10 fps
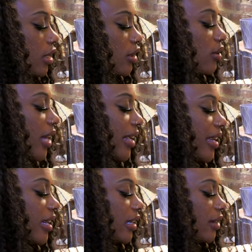So, like
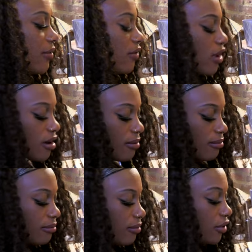healing from
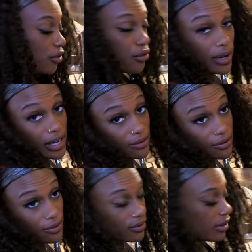
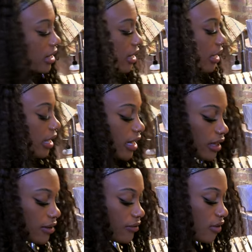grief,
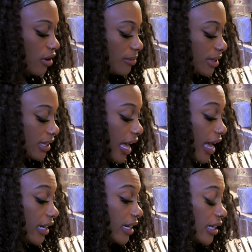healing from
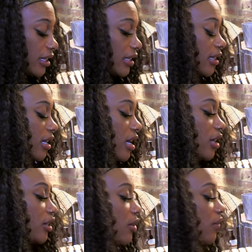sadness,
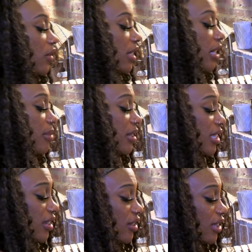so if there's any
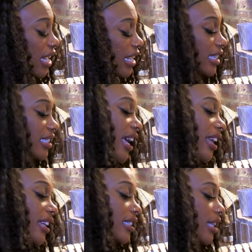particular like
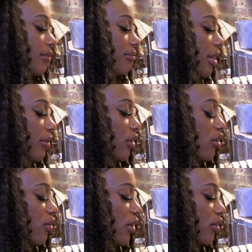sadness that maybe you're
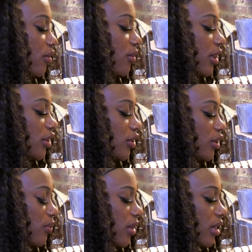going through that you
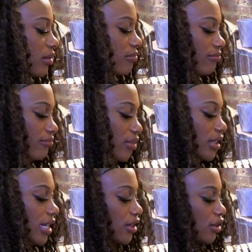just want to
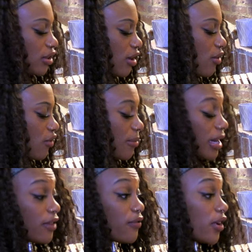protect yourself from
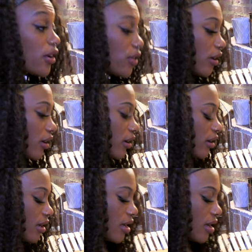any further